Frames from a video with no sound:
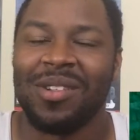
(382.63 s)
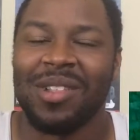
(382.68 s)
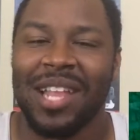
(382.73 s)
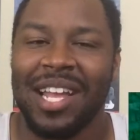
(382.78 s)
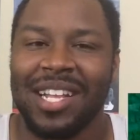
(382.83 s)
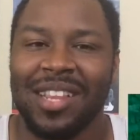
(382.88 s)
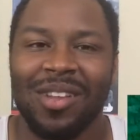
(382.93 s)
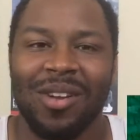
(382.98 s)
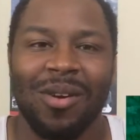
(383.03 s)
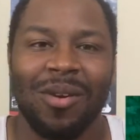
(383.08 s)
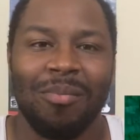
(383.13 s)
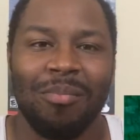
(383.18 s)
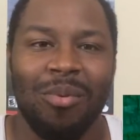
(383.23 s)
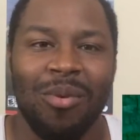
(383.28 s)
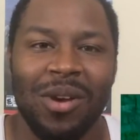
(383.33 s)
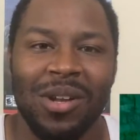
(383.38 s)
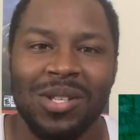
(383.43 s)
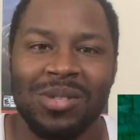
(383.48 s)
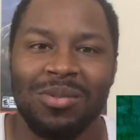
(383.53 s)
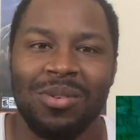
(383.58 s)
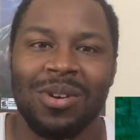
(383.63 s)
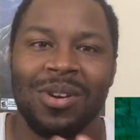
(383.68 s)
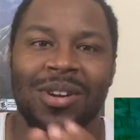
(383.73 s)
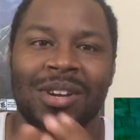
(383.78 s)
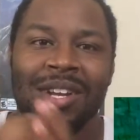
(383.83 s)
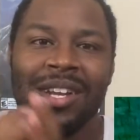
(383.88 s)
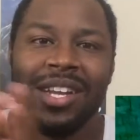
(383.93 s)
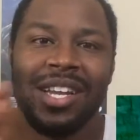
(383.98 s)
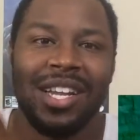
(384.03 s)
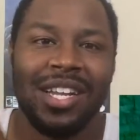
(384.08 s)
Like there are points where
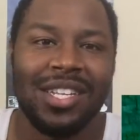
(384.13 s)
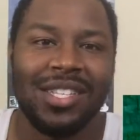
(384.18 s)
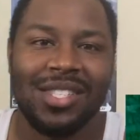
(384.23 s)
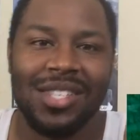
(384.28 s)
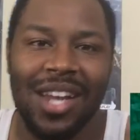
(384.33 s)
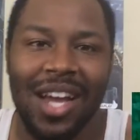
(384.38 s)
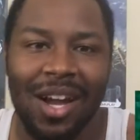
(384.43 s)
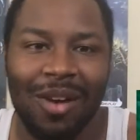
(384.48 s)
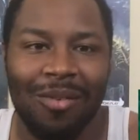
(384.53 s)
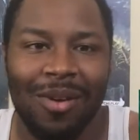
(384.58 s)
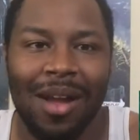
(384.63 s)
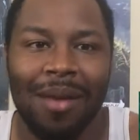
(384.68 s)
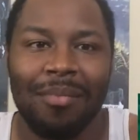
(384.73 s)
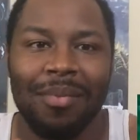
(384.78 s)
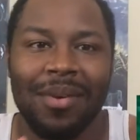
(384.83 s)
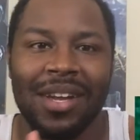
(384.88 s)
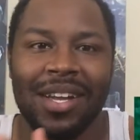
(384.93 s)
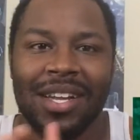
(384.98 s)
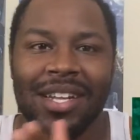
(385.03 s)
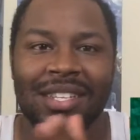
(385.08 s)
it's not rapping;